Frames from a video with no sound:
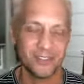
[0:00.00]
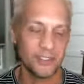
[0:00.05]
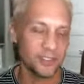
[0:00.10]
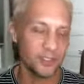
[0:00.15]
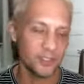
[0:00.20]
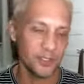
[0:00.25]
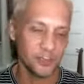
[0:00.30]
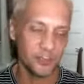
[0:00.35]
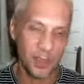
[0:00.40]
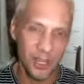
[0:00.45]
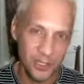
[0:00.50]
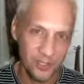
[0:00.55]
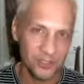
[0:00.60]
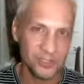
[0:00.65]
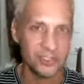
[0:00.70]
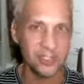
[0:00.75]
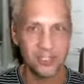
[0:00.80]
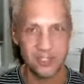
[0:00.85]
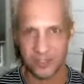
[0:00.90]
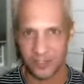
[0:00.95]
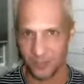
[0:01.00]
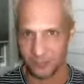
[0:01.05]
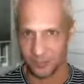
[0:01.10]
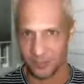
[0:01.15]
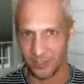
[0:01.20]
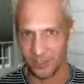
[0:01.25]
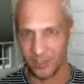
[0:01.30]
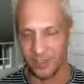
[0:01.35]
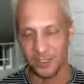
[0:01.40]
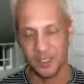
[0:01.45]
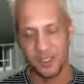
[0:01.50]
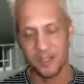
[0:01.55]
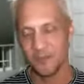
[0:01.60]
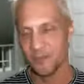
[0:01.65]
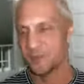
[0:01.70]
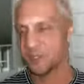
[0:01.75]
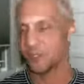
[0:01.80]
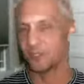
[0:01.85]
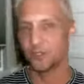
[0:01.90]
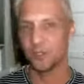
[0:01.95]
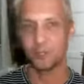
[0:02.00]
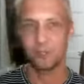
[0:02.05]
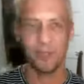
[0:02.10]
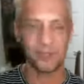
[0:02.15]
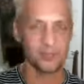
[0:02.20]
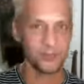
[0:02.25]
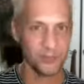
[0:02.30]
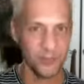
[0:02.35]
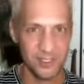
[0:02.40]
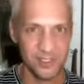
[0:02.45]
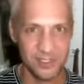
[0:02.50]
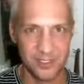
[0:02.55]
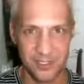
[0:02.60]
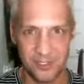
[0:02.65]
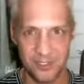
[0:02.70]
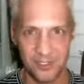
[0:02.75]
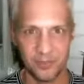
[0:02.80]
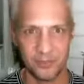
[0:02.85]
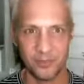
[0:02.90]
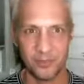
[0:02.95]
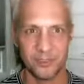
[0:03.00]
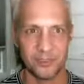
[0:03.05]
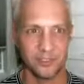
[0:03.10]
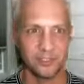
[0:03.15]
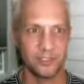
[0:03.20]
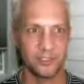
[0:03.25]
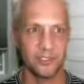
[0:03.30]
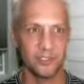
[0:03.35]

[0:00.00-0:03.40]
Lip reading: Your parents say something, your best friend says something to you.